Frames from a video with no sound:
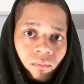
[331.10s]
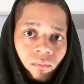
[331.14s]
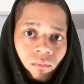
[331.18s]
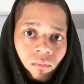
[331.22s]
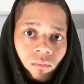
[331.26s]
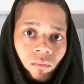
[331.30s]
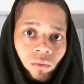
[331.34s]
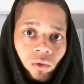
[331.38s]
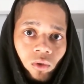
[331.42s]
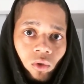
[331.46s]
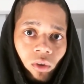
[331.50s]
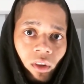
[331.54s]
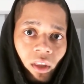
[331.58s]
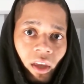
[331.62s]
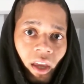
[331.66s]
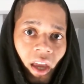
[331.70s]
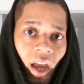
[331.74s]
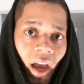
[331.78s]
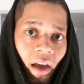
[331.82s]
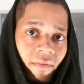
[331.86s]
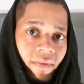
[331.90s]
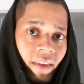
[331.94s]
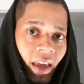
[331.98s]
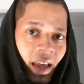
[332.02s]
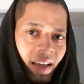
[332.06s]
so they
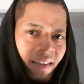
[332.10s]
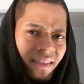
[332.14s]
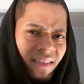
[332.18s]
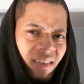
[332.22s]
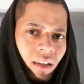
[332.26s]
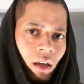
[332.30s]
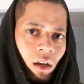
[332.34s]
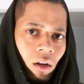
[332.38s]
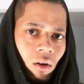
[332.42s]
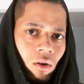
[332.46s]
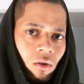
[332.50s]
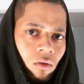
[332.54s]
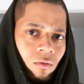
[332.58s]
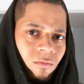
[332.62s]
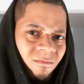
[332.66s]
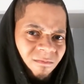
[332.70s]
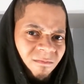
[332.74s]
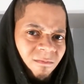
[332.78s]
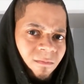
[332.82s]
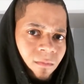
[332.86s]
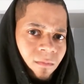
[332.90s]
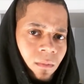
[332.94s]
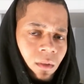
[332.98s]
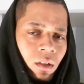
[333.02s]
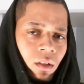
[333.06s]
have that tail.
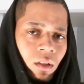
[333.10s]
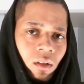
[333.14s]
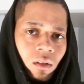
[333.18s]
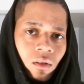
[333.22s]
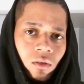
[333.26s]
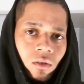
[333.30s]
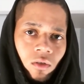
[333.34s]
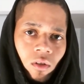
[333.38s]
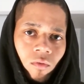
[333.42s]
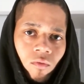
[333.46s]
So